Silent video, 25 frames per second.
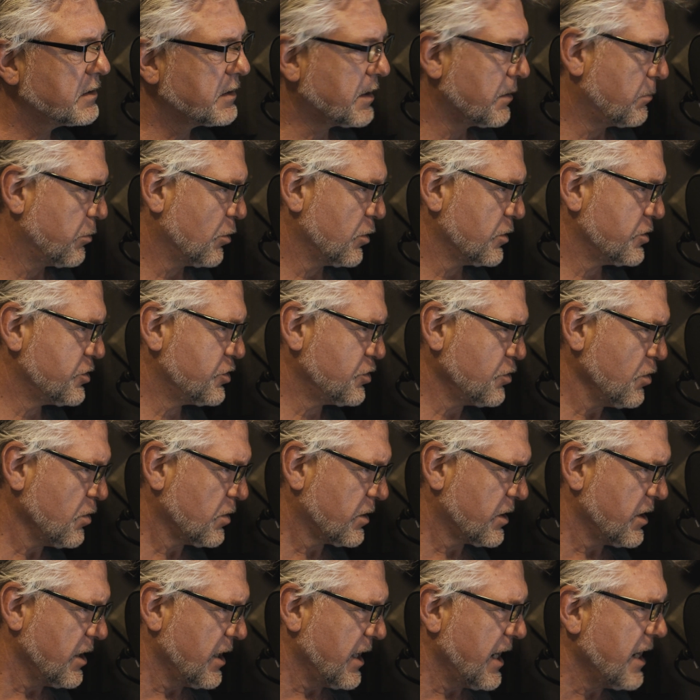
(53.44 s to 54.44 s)
Kibor
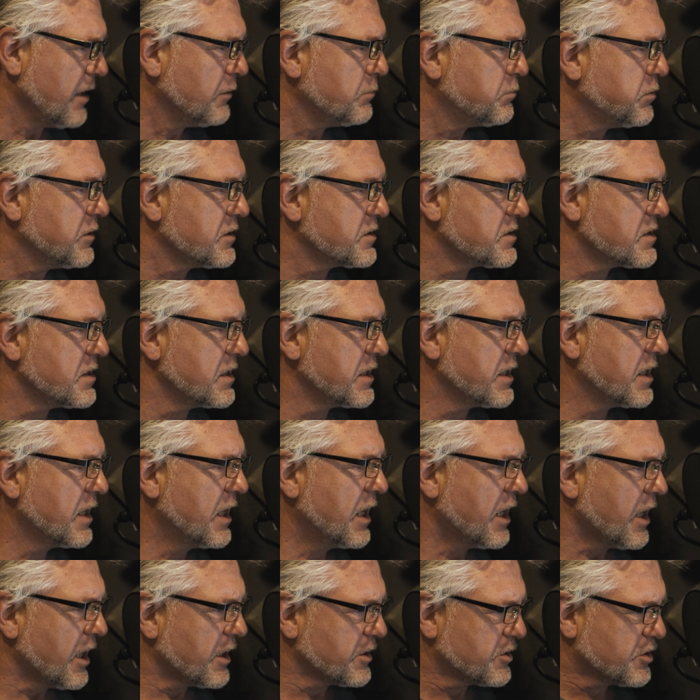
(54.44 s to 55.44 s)
shook helplessly
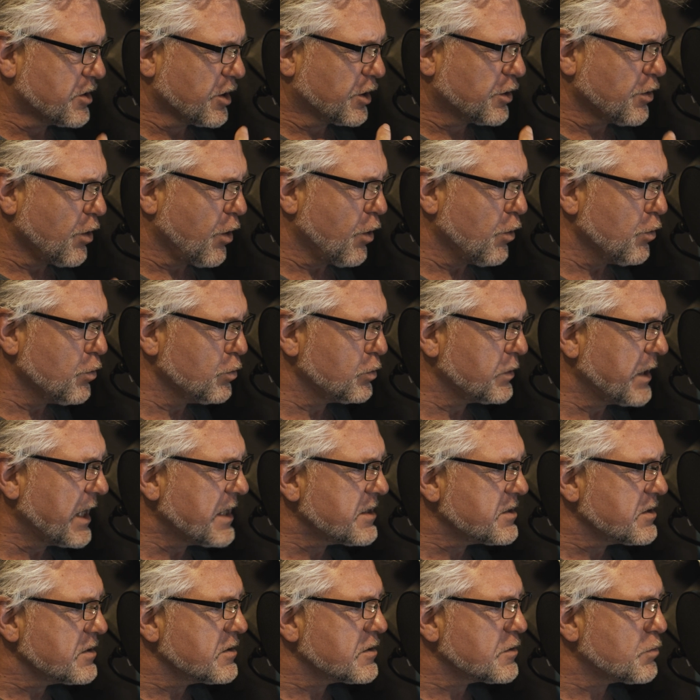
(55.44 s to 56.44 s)
as the cold
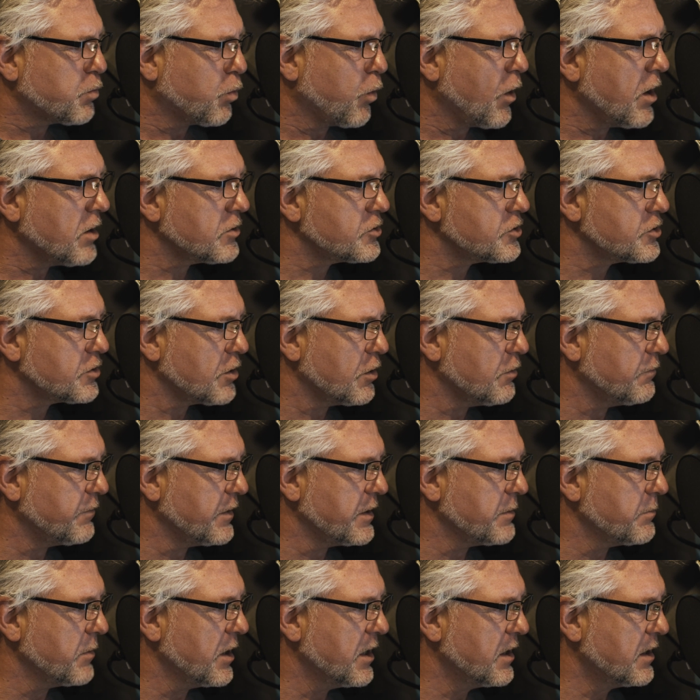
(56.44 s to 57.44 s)
essence washed over
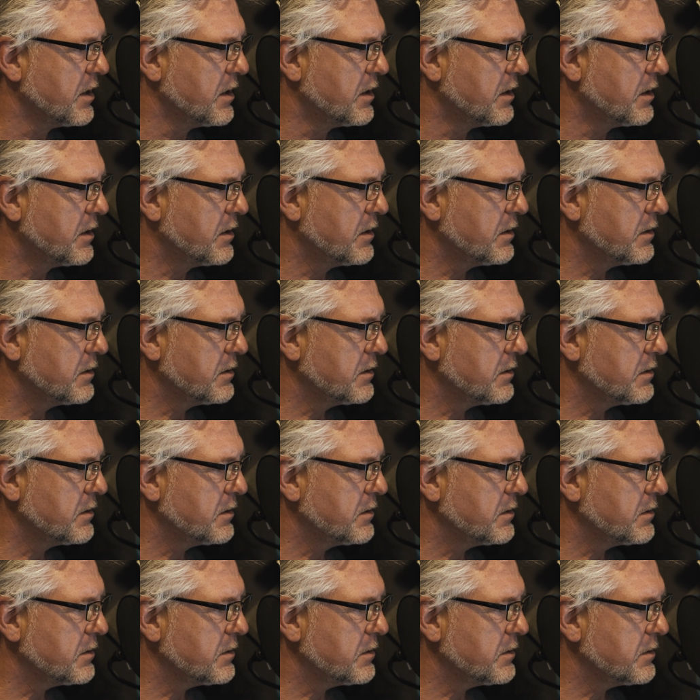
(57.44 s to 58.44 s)
him.
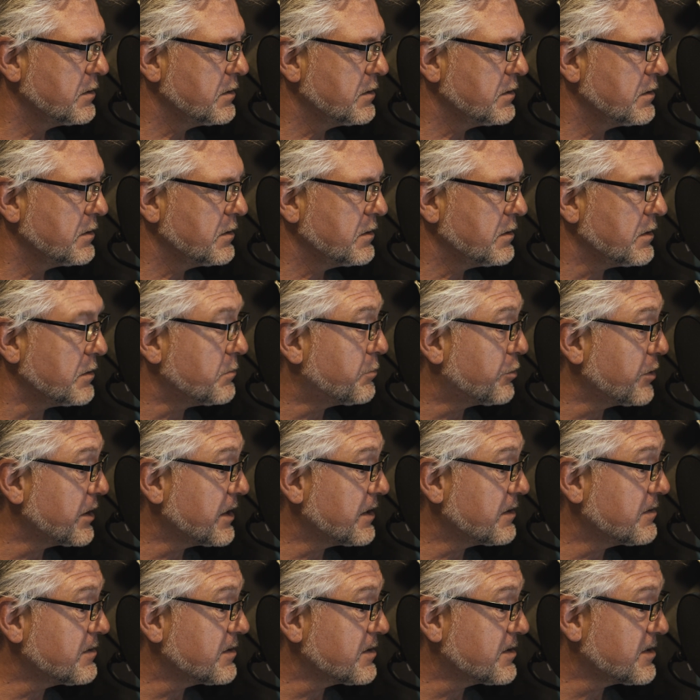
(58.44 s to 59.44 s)
He
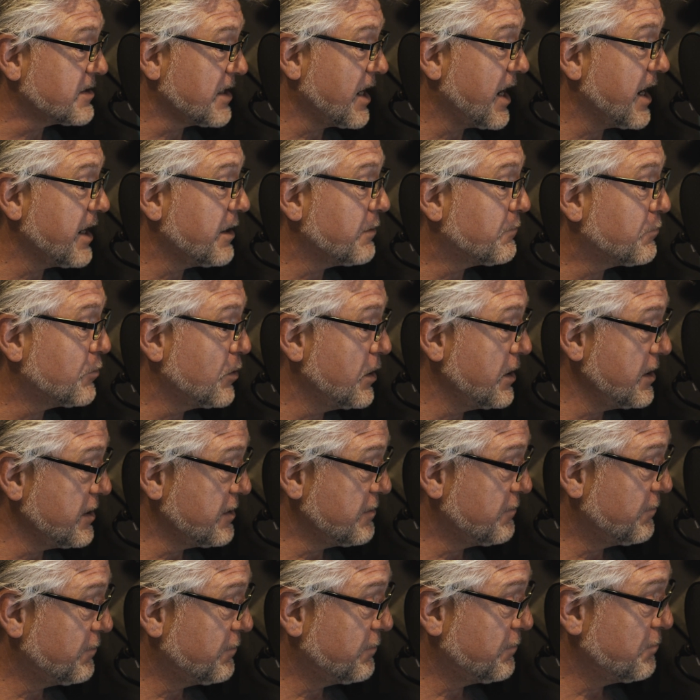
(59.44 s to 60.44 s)
breathed a sigh of
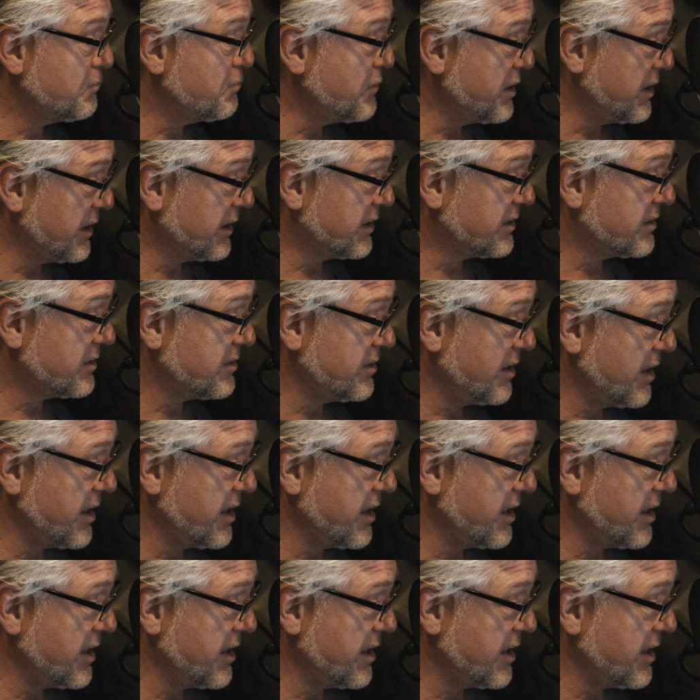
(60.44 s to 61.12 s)
relief minutes